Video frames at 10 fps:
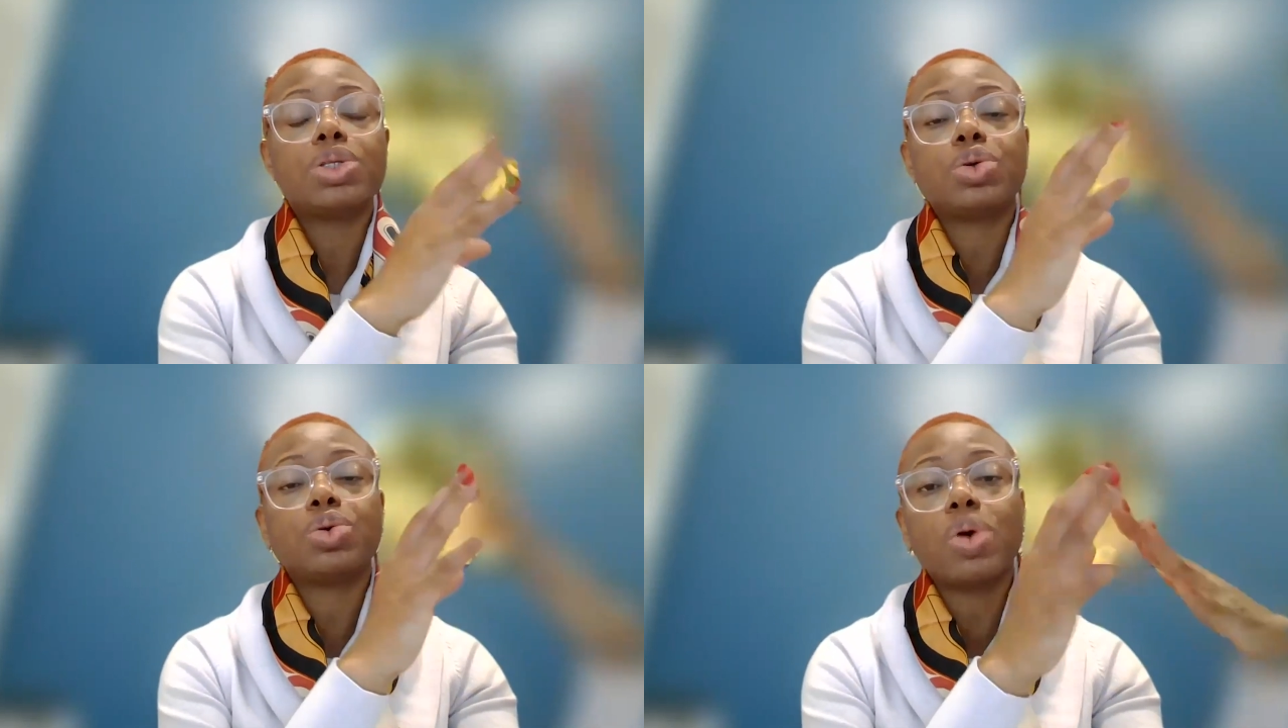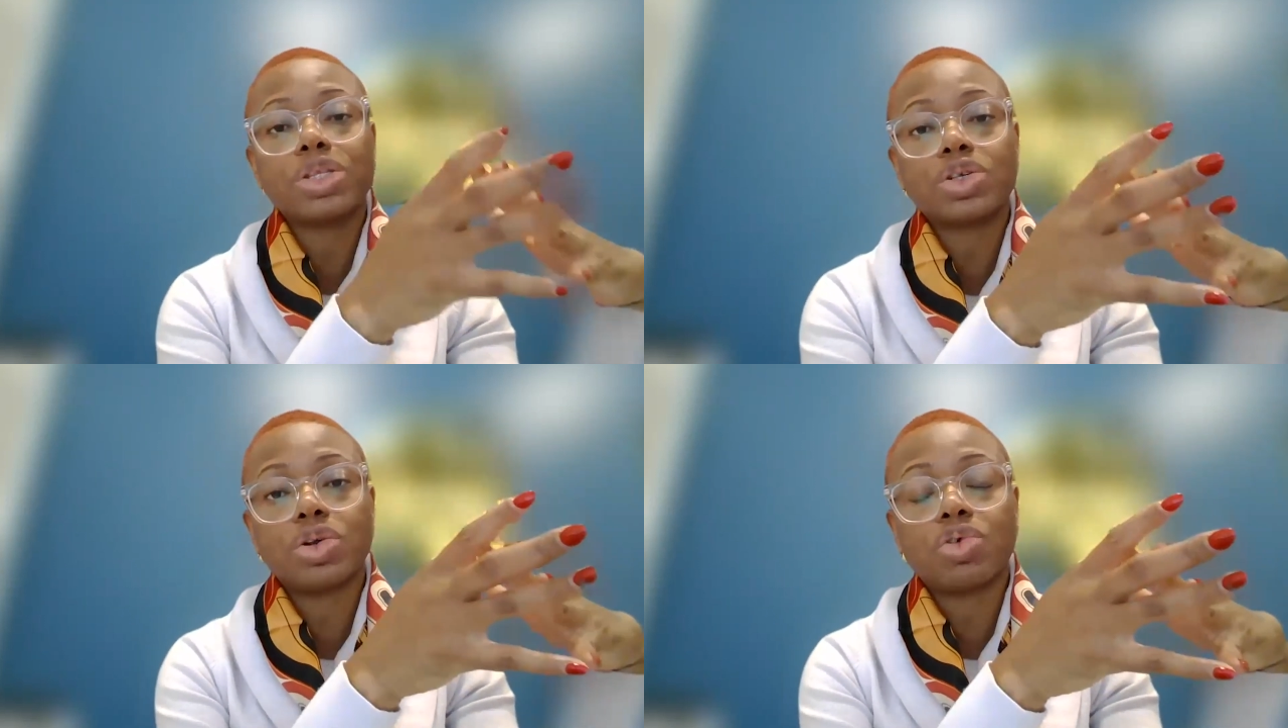to go
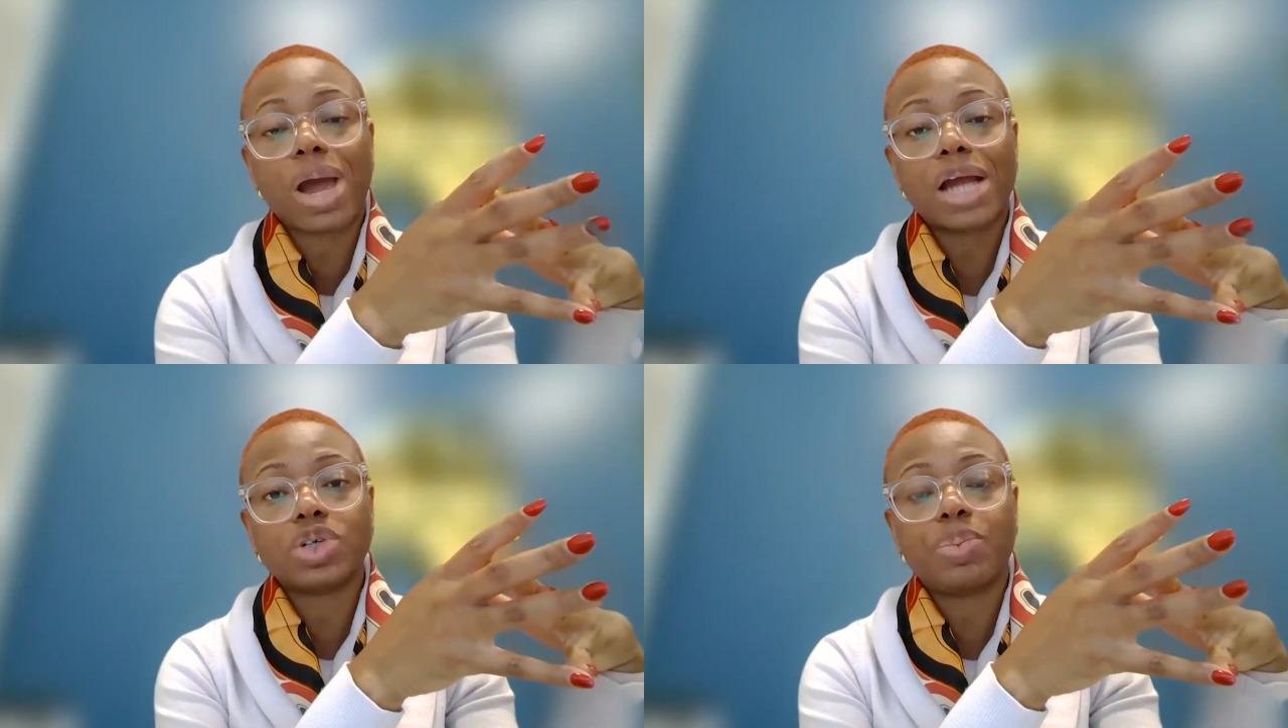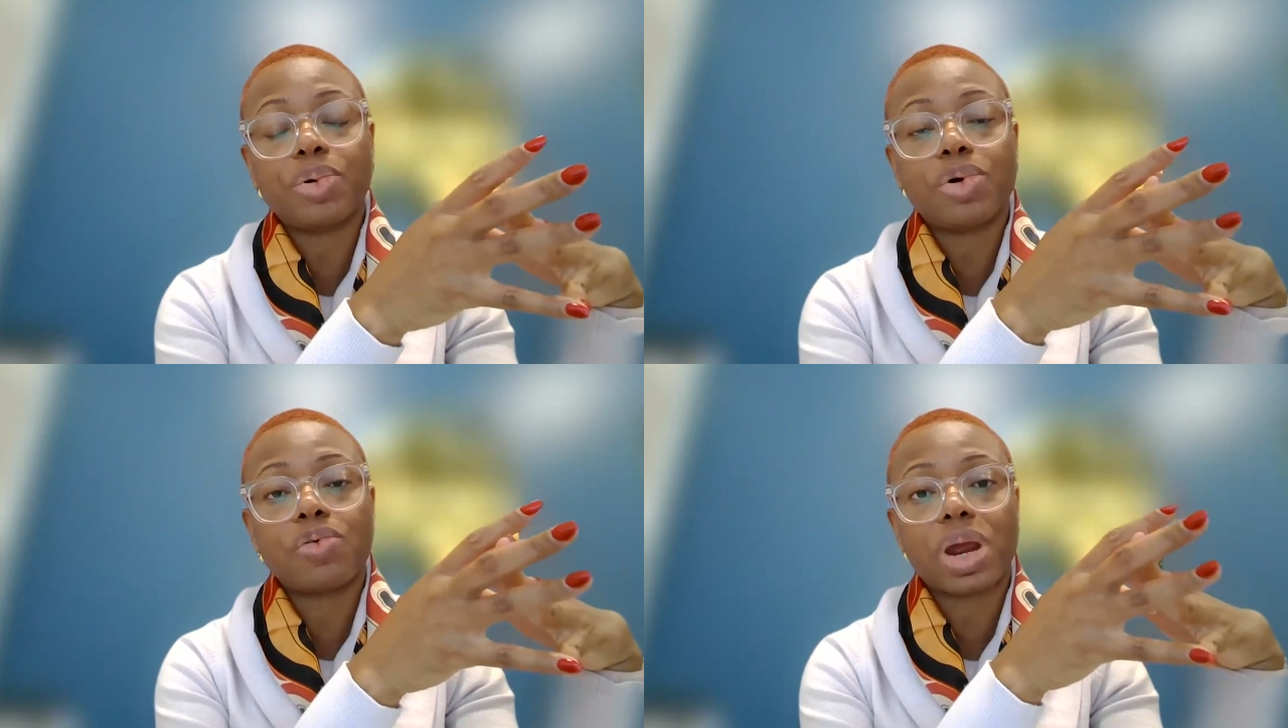into the graduate
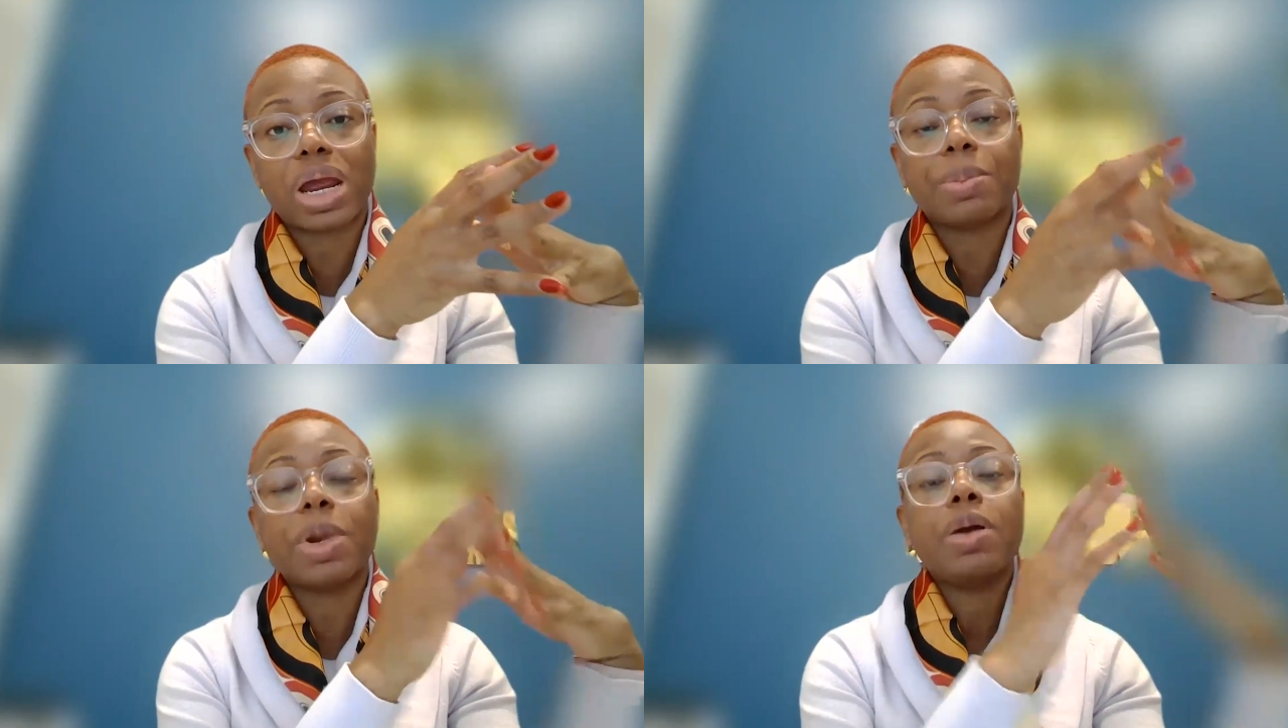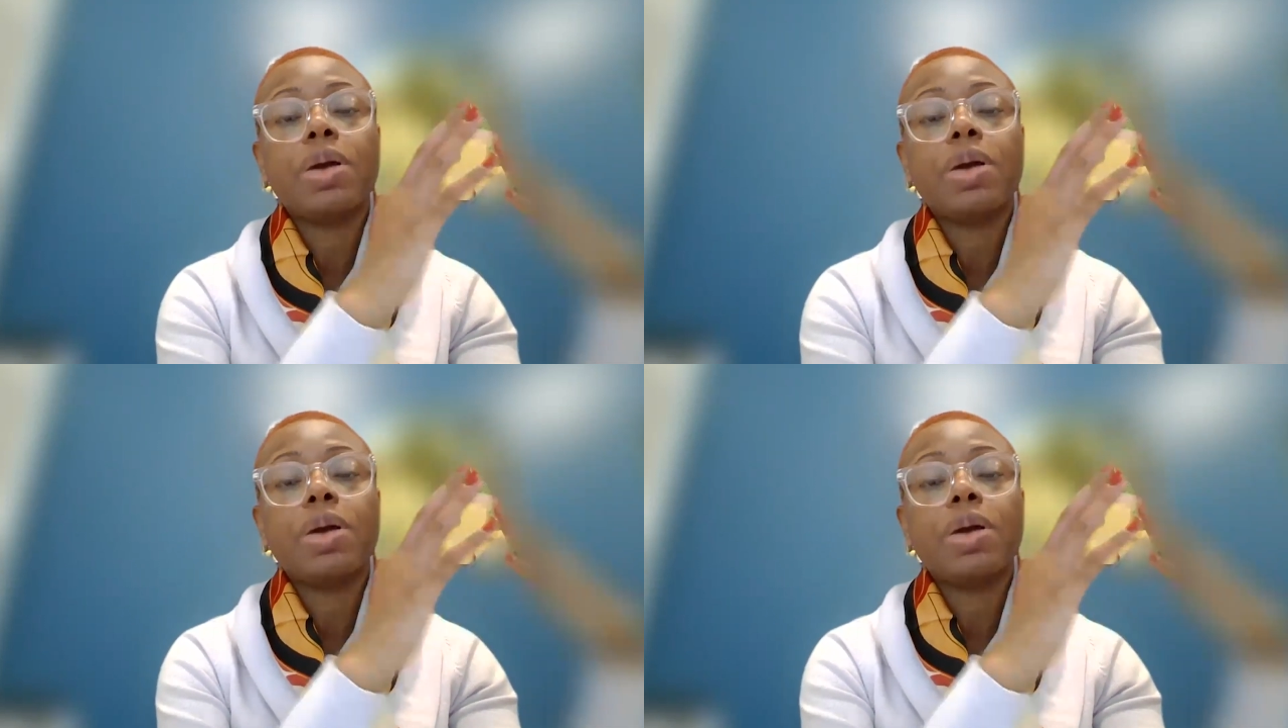program,